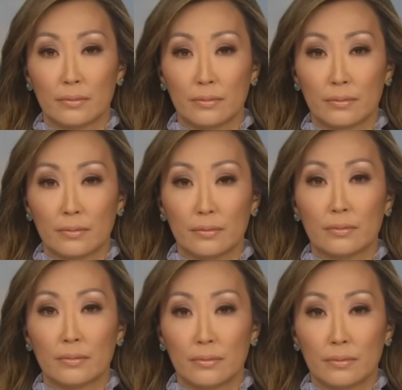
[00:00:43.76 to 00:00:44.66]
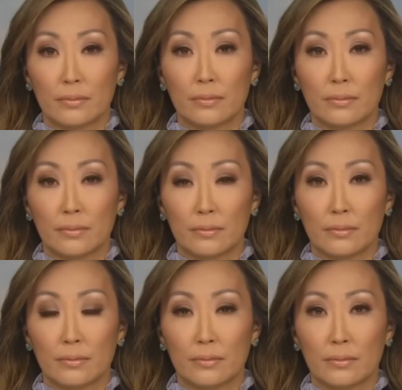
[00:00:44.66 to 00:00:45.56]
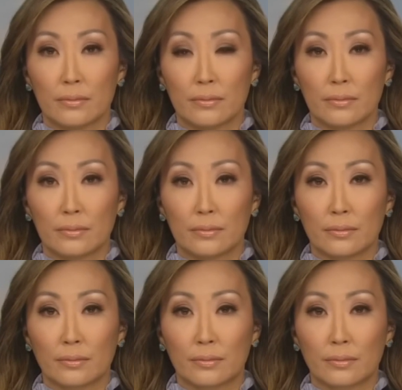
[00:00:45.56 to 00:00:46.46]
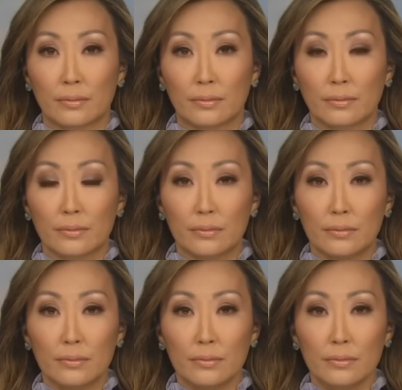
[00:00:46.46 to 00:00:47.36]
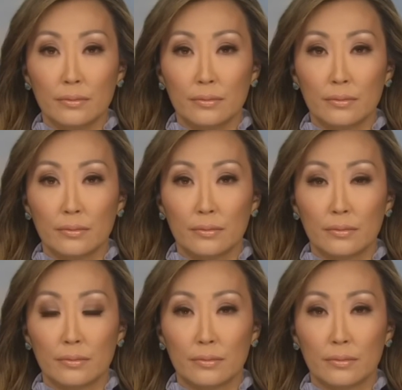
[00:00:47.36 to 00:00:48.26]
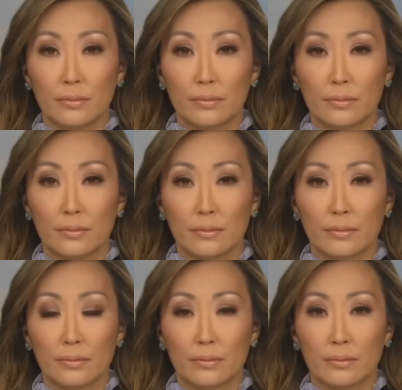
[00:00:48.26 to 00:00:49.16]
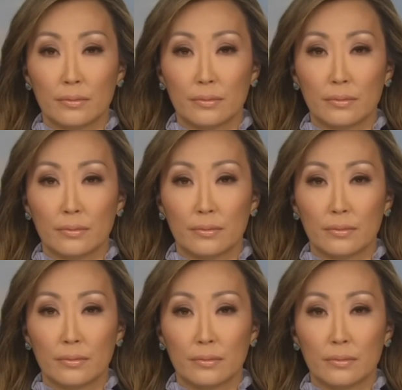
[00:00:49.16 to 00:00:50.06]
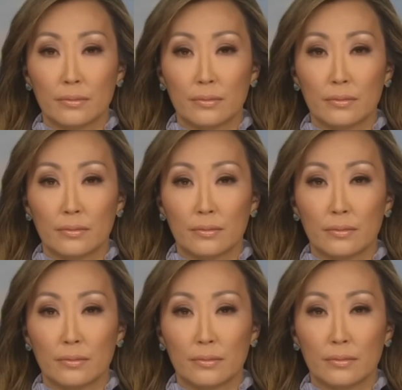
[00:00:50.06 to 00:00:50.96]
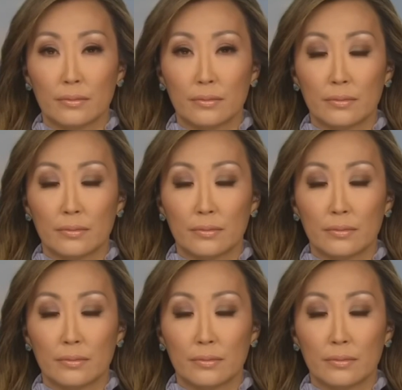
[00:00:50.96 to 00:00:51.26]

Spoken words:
This person isn't speaking.